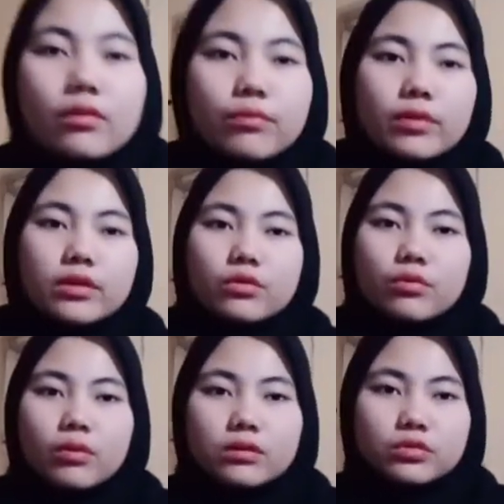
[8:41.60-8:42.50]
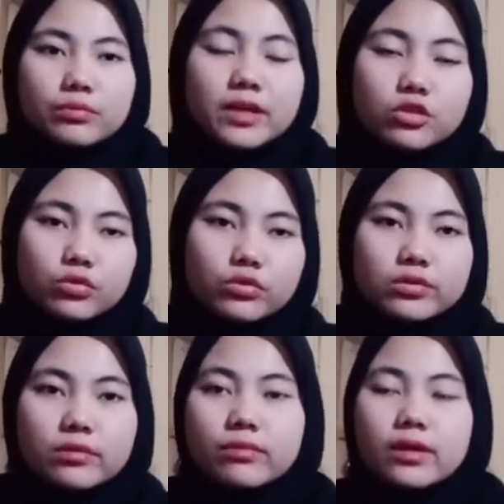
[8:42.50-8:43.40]
When you want to pass through
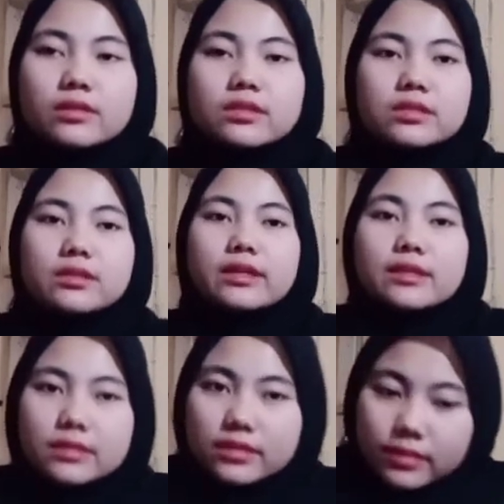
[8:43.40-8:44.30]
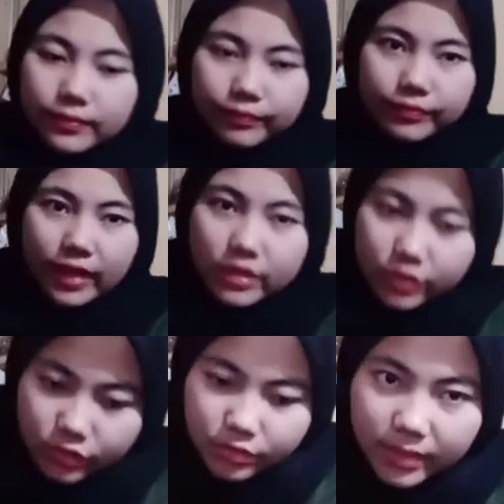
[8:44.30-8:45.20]
someone, just like this,
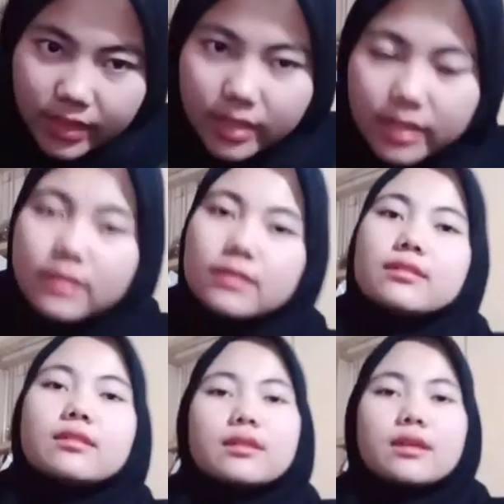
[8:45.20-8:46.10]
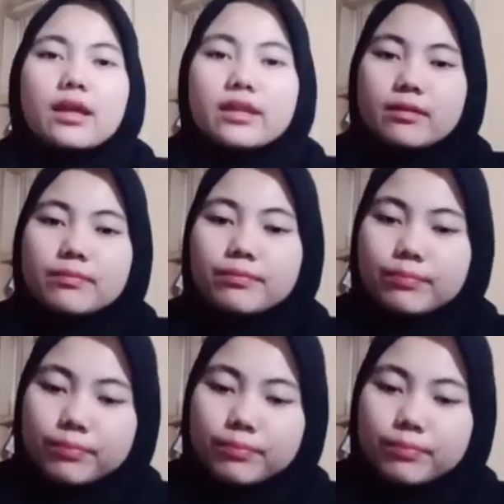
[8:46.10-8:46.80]
excuse me, and then